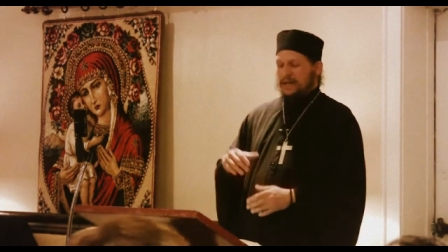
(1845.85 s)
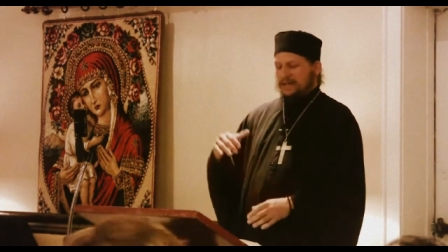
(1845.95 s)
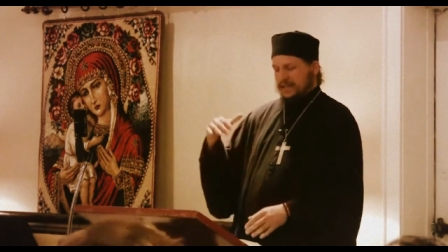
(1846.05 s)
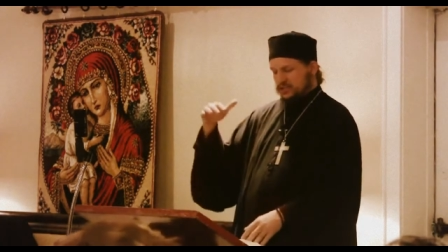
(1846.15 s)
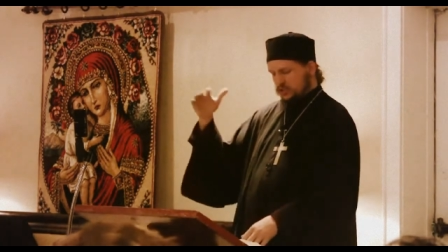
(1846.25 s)

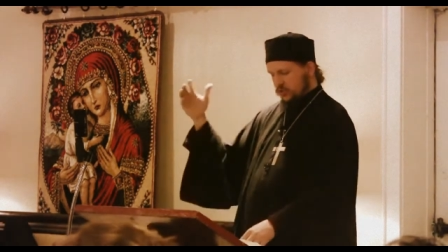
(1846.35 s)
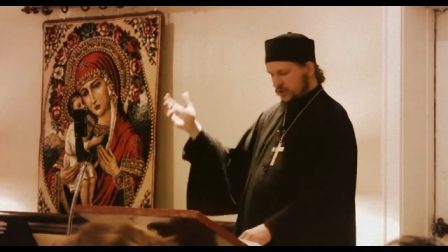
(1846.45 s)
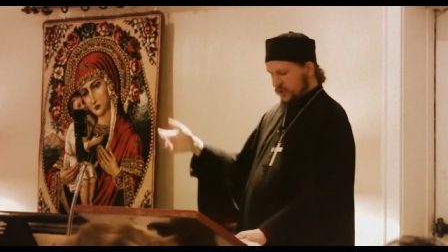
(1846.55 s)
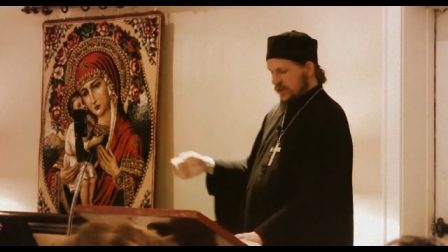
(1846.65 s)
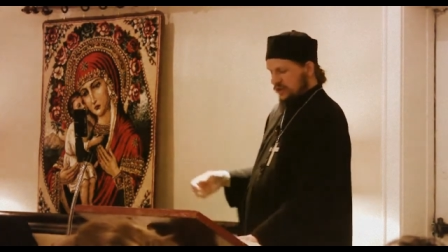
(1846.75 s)
And that
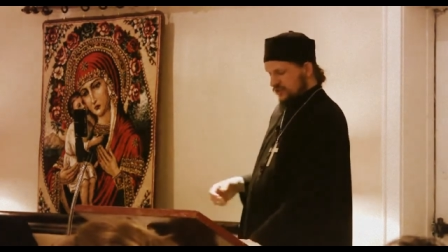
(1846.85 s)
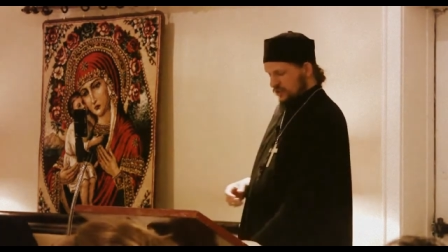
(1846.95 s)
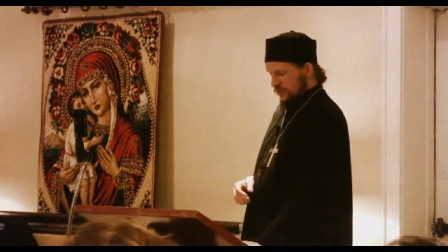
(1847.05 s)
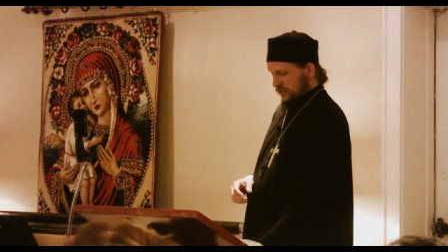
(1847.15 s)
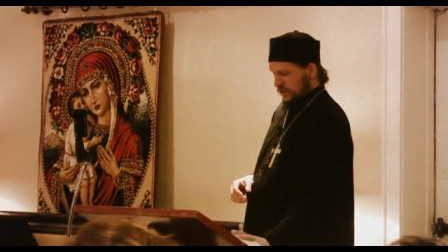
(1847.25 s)
story
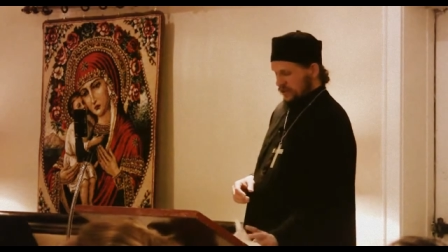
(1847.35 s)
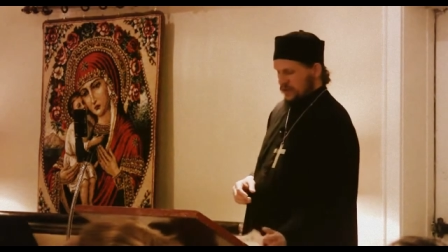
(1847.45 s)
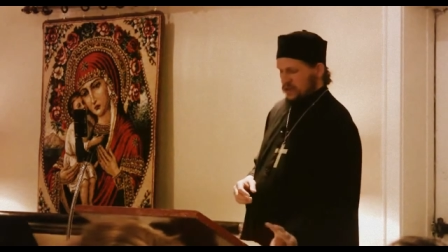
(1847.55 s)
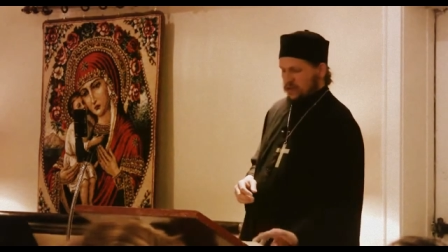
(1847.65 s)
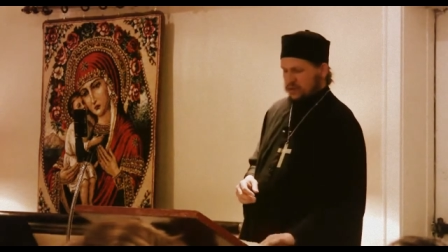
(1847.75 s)
circulated
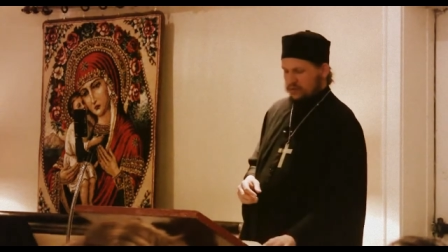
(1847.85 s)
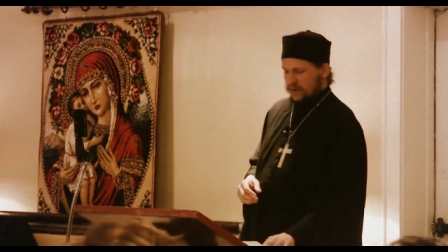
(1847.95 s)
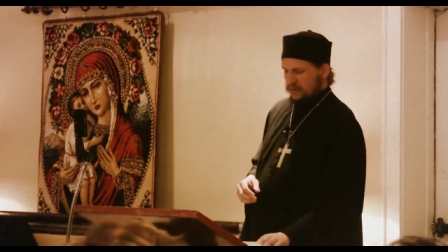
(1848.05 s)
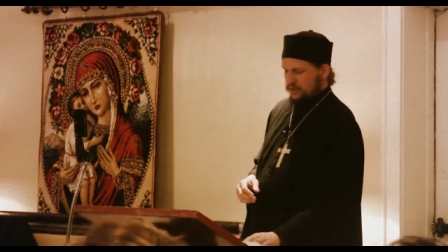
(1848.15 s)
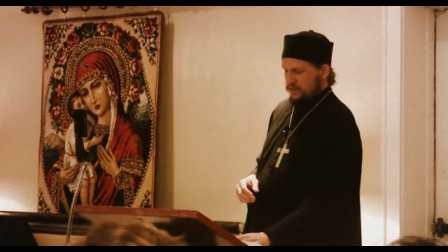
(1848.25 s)

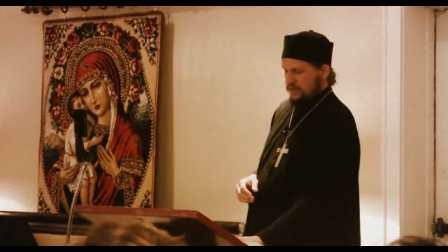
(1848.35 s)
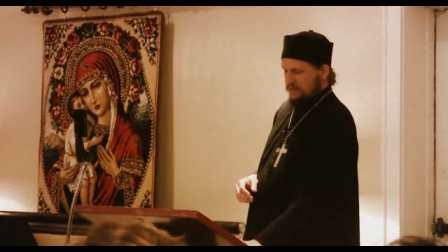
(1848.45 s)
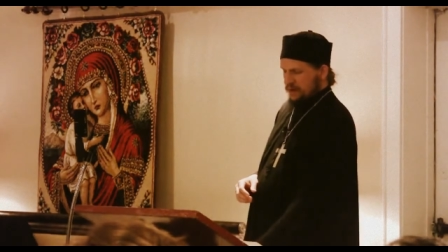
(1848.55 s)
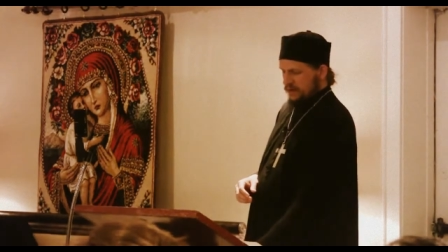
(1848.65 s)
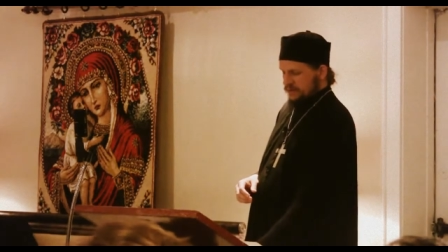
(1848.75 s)
throughout the Holy
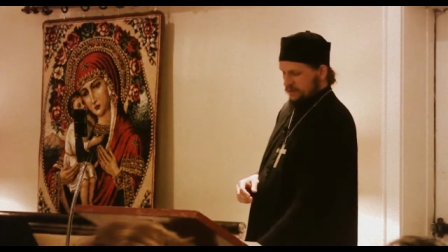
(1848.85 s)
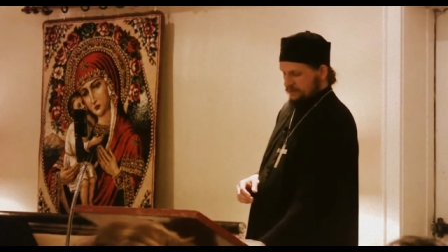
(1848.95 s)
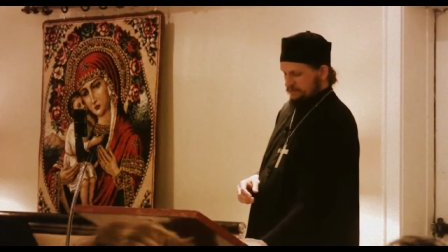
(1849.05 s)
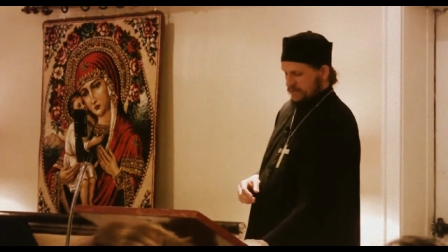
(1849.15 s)
Mountain.